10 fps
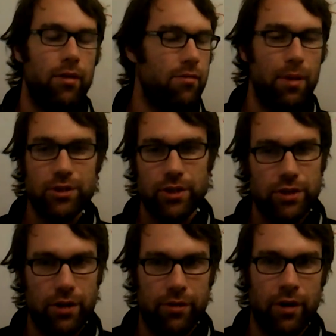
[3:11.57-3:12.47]
especially
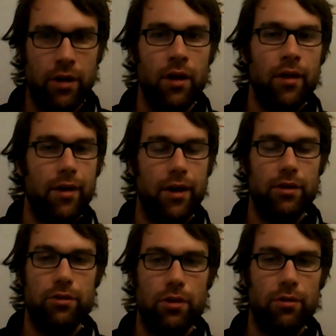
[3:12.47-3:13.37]
children, uh,
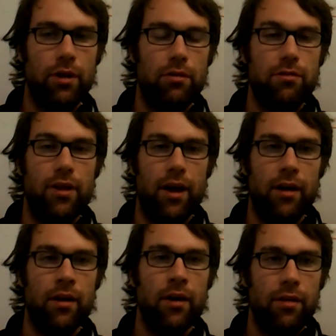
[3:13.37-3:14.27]
who don't
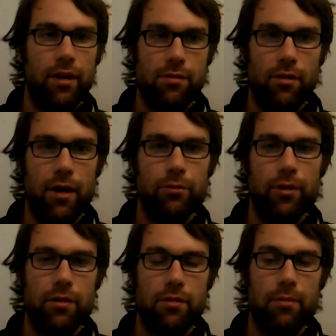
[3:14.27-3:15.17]
understand that
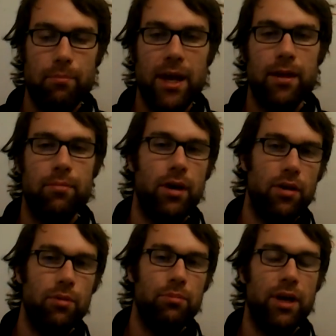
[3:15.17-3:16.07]
software is made by
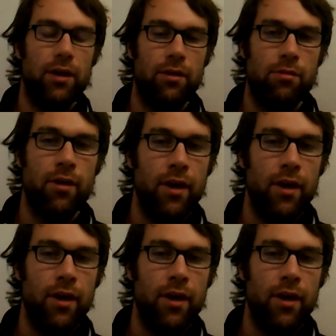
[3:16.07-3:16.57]
human beings,